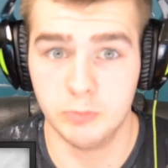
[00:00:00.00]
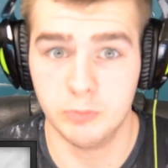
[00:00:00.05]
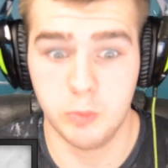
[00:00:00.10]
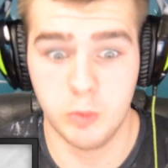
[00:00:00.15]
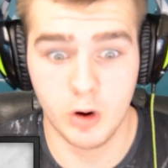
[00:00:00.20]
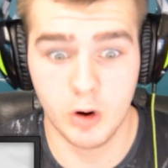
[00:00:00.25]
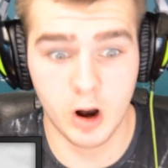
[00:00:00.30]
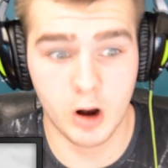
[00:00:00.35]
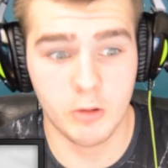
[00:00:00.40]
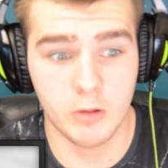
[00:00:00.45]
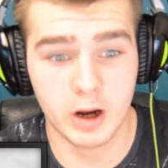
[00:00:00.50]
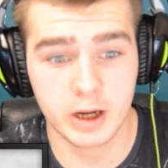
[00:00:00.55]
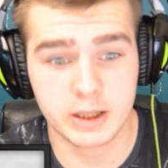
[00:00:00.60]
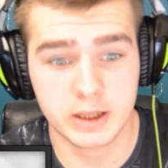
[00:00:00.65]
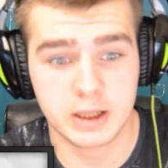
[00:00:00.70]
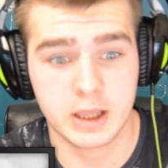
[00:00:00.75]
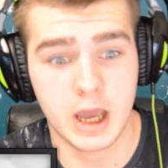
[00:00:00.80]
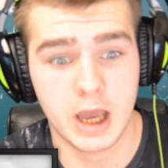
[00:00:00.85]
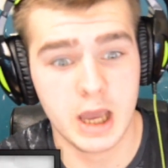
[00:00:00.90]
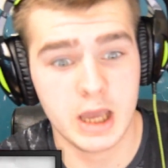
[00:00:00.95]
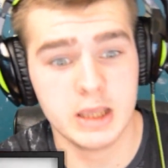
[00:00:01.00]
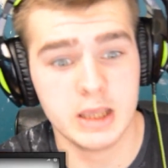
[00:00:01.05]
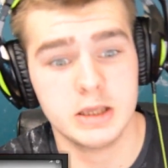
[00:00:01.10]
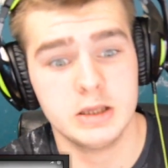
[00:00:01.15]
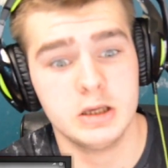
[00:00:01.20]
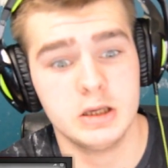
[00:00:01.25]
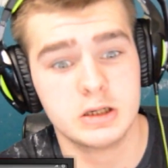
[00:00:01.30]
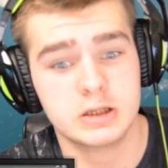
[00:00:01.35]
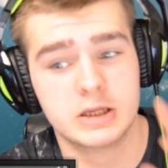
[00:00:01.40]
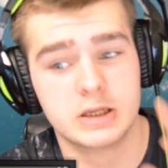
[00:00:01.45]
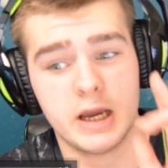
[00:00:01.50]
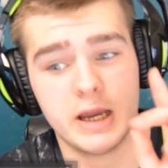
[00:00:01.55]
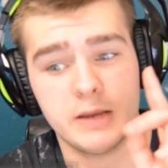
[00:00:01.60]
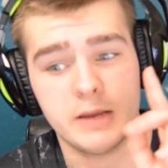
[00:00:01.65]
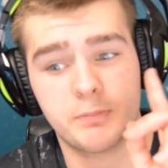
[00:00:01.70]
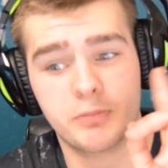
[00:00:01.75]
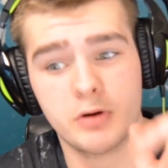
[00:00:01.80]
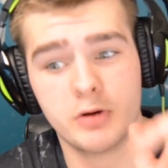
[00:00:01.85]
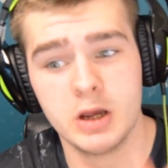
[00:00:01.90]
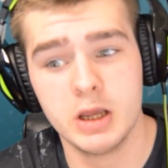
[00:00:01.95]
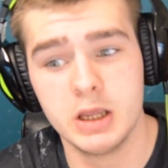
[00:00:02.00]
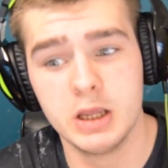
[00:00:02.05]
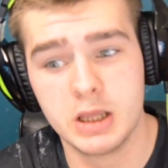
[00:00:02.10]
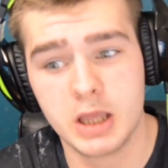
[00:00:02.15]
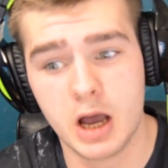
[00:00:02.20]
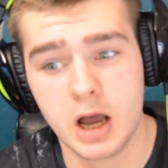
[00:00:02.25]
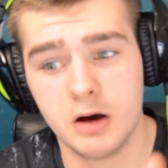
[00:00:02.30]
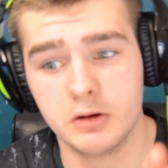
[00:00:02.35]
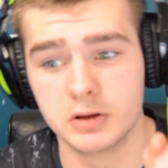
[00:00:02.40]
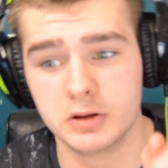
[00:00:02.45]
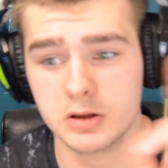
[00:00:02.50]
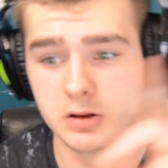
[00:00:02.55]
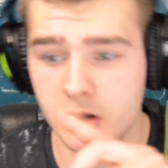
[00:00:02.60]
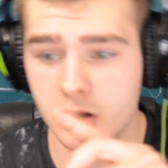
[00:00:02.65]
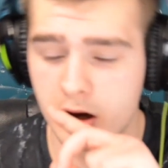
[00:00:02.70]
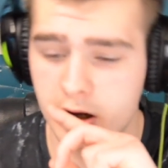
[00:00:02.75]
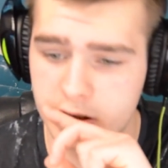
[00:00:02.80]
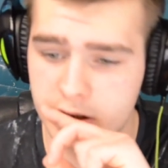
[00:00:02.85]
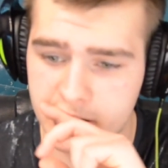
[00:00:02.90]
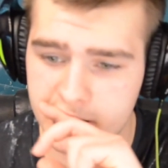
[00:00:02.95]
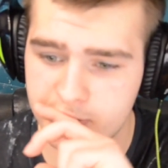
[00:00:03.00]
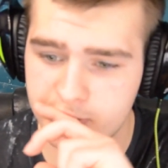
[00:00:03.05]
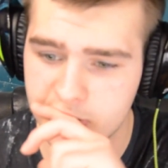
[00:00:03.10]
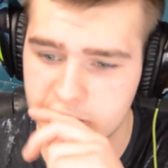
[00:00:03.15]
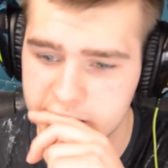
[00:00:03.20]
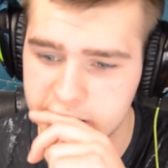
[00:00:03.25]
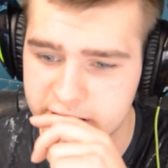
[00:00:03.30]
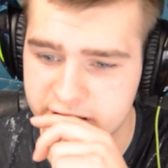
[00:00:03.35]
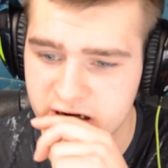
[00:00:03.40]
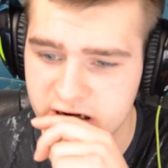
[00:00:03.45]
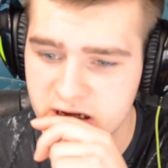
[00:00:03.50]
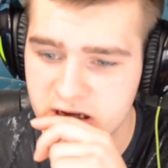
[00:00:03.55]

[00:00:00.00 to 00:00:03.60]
Whoa, okay, okay. Pretty girls and dirty boys.